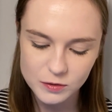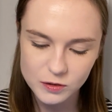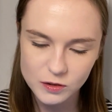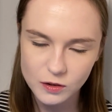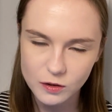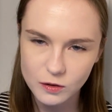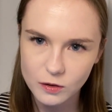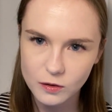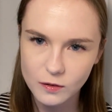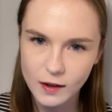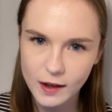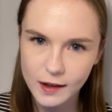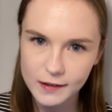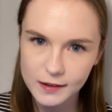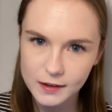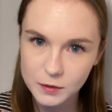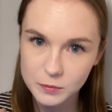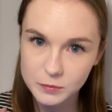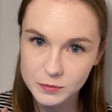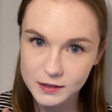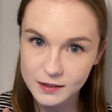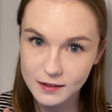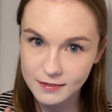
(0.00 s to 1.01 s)
So I
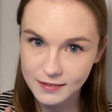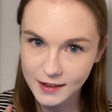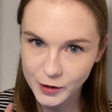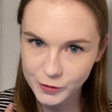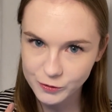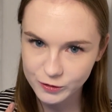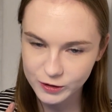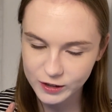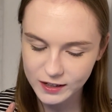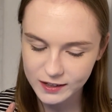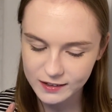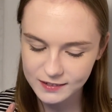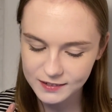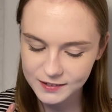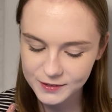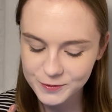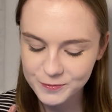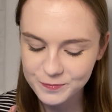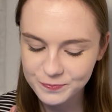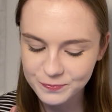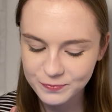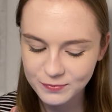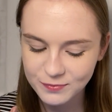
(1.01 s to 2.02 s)
am South
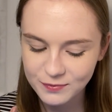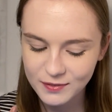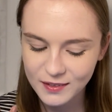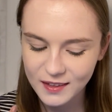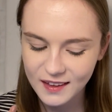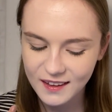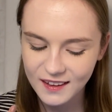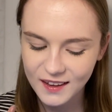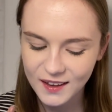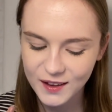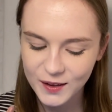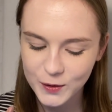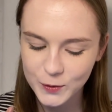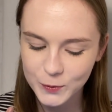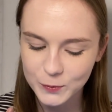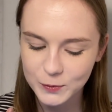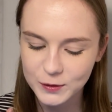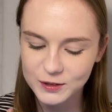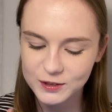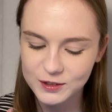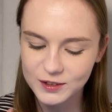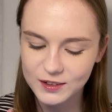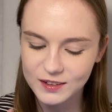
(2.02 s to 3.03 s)
African,
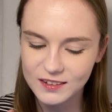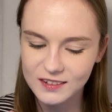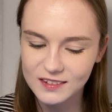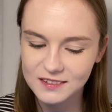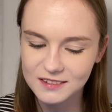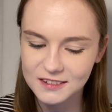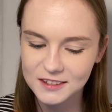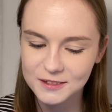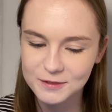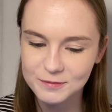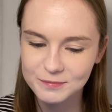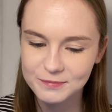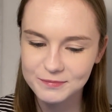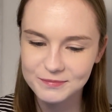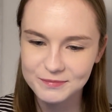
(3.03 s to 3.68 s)
which is